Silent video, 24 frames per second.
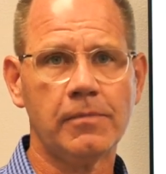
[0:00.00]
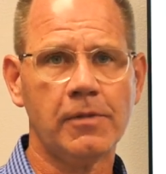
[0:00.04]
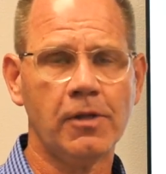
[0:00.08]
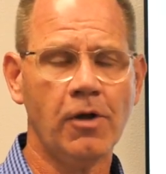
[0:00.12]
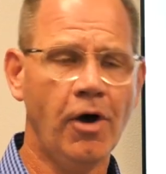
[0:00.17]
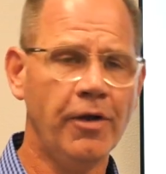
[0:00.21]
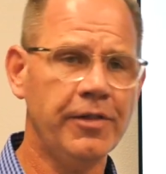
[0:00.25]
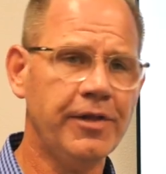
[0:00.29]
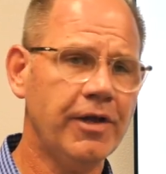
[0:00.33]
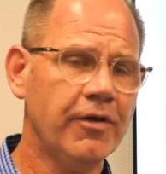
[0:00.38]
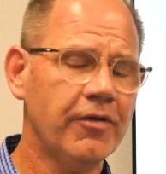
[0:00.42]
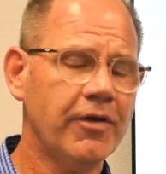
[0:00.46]

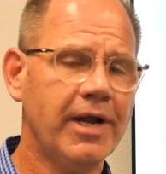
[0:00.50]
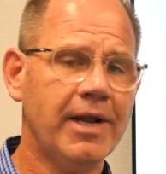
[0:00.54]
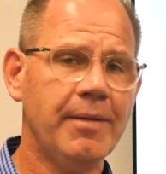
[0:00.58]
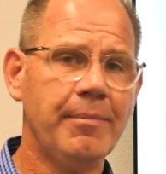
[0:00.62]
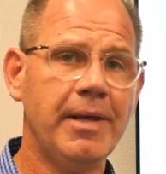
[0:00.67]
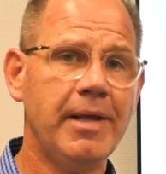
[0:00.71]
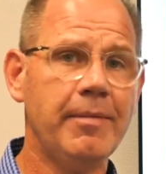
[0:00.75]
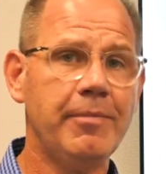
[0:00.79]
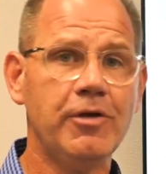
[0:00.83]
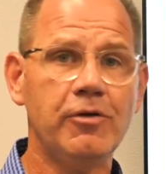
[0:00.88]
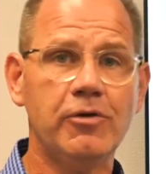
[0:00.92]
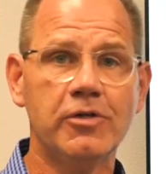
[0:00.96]
On the other hand,
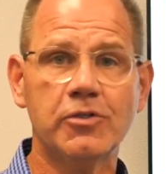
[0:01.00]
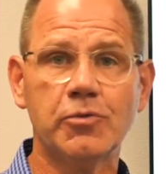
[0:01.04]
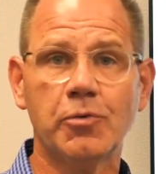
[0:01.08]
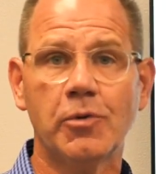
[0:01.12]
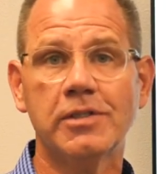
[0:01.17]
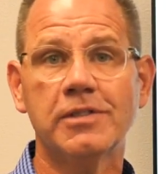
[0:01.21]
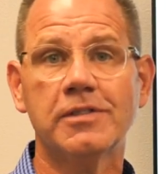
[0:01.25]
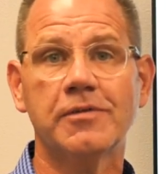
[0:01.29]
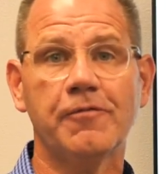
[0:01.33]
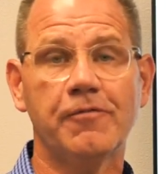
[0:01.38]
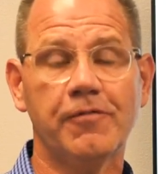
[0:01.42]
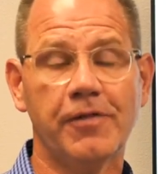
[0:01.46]
maybe you just
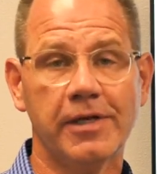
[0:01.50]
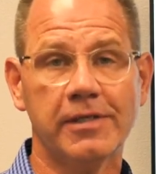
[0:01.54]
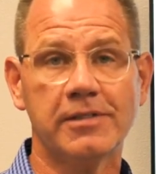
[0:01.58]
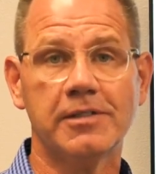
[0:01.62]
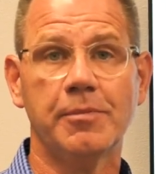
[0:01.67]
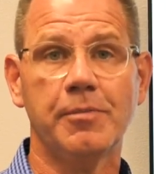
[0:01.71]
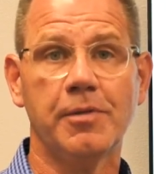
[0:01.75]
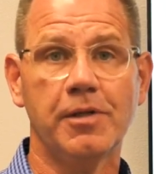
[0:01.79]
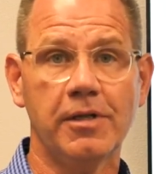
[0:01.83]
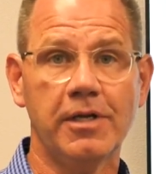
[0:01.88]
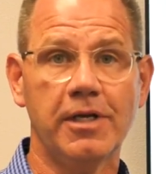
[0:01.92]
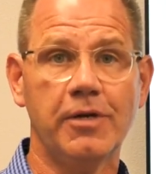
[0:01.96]
want some
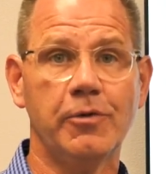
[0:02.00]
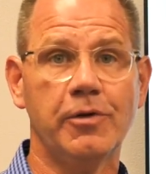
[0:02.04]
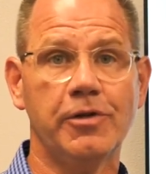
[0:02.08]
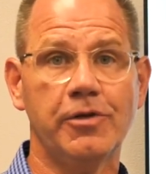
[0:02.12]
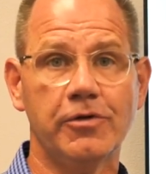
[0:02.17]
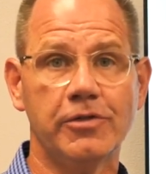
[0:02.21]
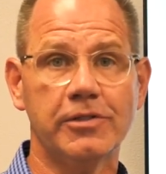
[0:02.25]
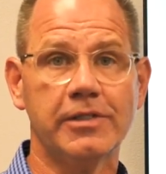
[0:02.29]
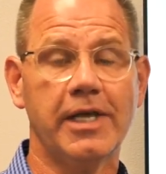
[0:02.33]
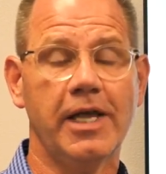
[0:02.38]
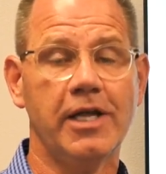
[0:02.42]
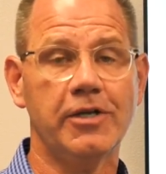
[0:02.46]
flexibility with
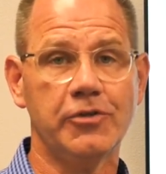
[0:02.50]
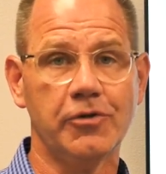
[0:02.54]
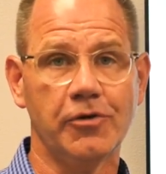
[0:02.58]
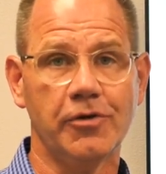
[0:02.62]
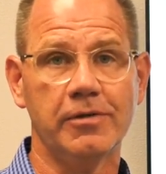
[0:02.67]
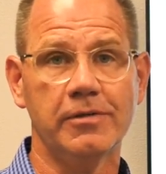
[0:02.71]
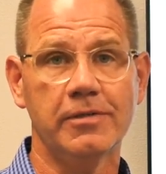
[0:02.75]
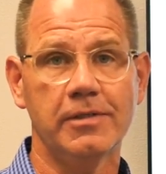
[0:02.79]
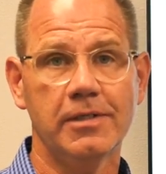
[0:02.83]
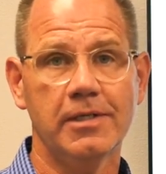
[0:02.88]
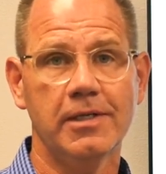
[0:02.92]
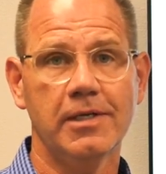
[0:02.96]
your
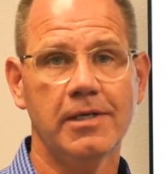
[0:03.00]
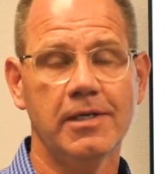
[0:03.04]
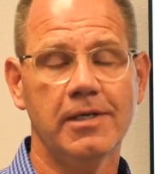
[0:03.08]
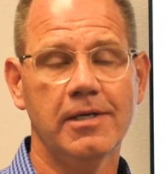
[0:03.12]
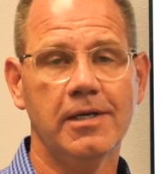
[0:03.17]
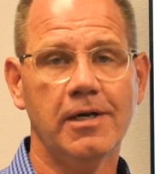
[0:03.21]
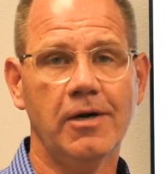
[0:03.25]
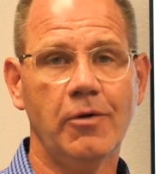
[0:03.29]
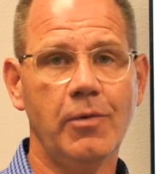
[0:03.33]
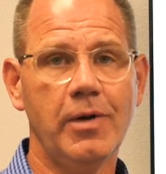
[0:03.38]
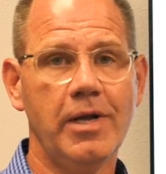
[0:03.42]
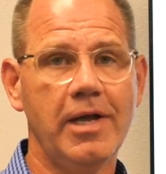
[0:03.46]
schedule.
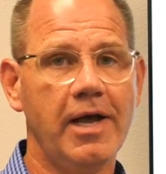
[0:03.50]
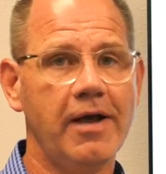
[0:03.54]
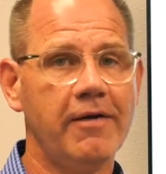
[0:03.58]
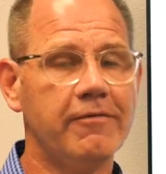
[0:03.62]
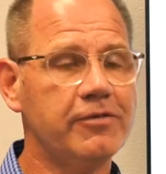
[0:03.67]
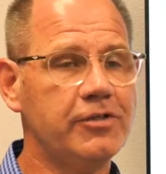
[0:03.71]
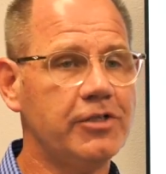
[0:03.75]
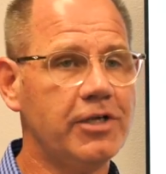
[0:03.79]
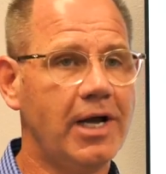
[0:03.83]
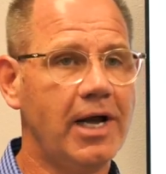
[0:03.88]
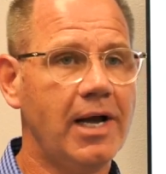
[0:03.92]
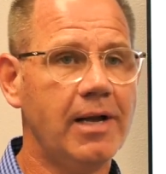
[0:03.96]
We have
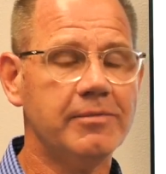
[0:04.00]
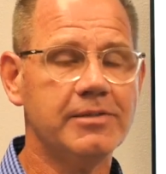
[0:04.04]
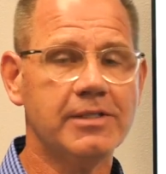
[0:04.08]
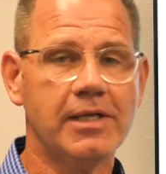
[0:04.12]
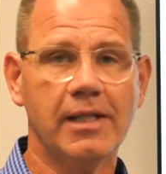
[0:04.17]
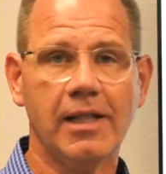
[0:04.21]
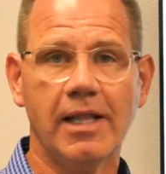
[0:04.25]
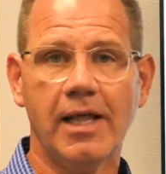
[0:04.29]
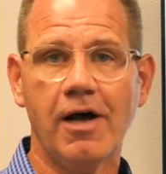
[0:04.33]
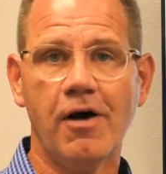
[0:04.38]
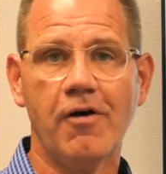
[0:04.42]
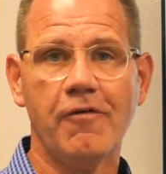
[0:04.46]
jobs that
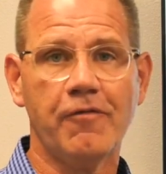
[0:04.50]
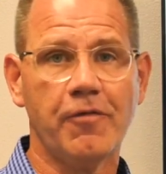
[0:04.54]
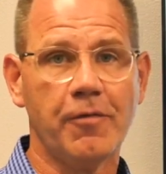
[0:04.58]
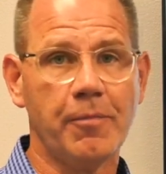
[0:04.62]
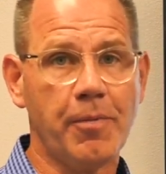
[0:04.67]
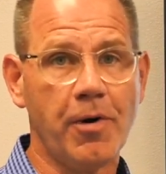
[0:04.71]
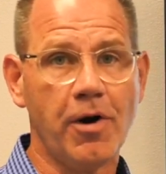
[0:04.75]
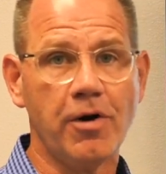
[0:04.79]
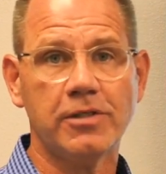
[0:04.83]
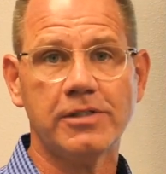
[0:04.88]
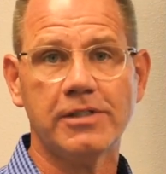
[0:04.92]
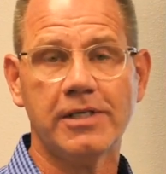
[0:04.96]
allow for
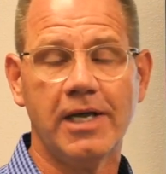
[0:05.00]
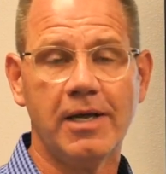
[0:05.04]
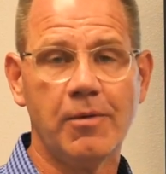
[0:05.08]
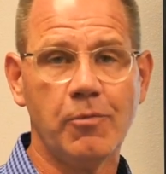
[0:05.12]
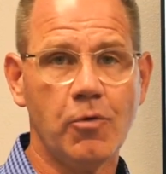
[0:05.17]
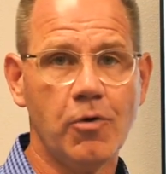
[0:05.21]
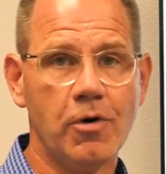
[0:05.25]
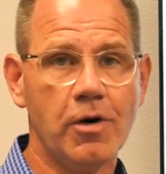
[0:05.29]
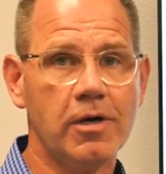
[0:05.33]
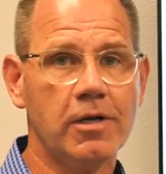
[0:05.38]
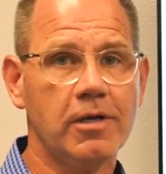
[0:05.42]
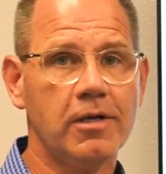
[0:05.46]
part-time
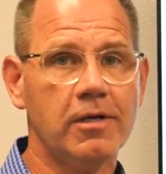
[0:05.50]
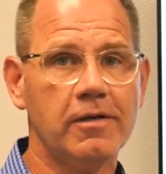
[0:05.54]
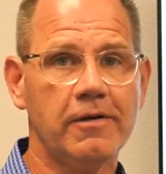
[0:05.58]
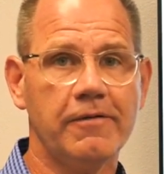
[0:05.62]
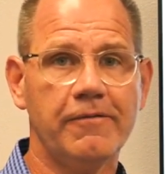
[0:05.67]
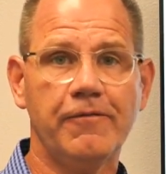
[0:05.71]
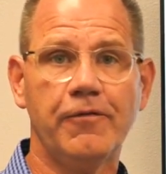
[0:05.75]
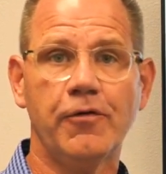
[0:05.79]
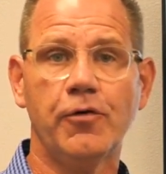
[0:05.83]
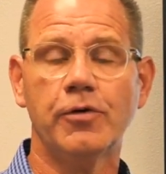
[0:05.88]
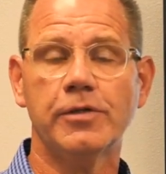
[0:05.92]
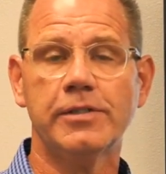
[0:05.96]
work,
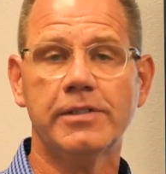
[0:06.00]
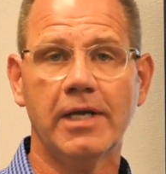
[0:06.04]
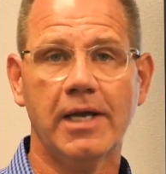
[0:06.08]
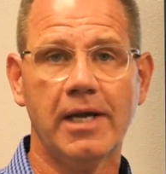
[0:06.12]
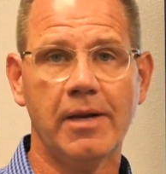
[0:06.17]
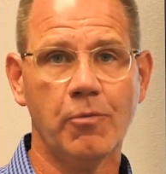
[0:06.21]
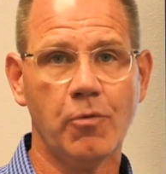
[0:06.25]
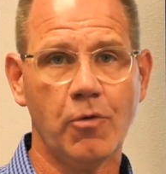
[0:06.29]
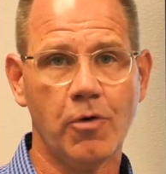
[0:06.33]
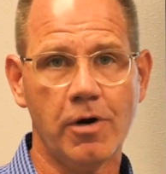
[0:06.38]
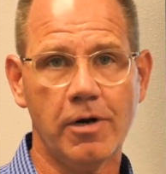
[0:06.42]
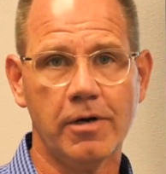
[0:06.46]

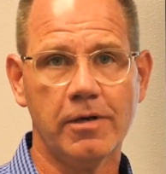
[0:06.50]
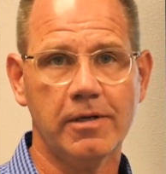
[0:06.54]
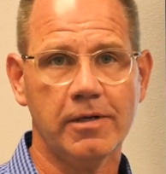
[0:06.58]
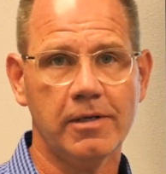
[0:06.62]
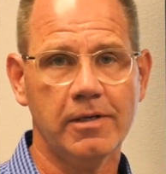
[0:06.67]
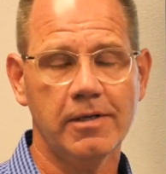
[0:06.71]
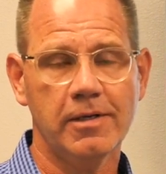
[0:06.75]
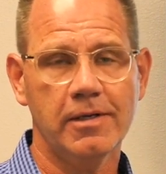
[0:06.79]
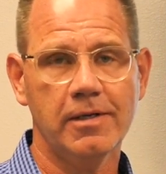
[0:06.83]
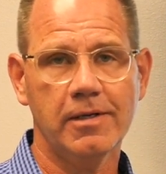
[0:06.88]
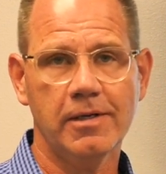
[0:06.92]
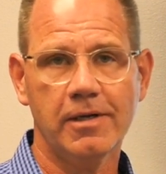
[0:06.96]
full-time work,
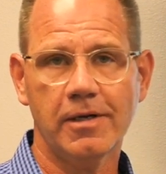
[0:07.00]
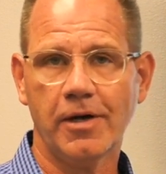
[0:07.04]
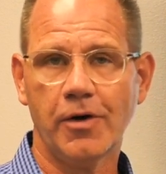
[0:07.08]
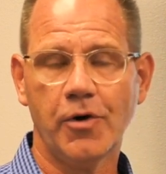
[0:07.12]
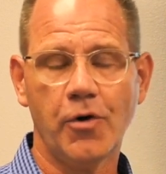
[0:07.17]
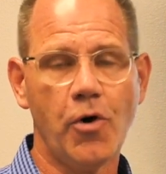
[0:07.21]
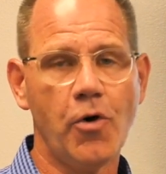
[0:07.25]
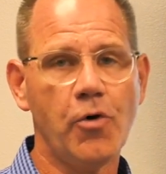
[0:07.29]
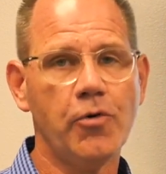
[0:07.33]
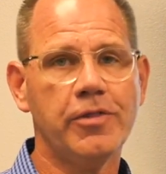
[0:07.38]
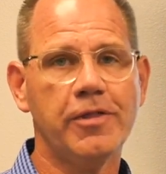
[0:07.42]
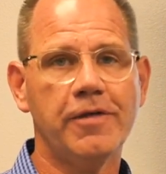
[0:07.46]

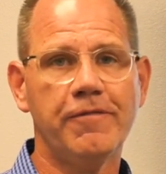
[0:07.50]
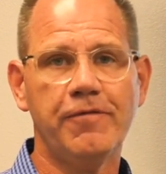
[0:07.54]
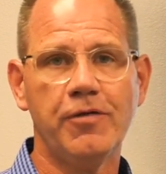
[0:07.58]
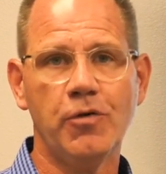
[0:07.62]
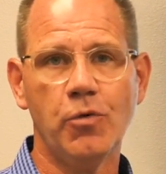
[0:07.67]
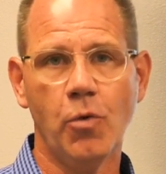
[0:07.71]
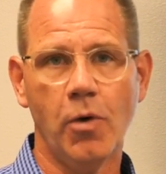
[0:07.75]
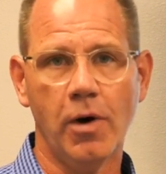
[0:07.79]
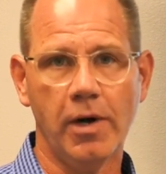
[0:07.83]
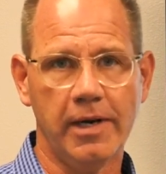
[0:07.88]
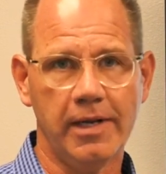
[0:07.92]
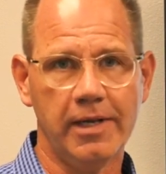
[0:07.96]
growth if you want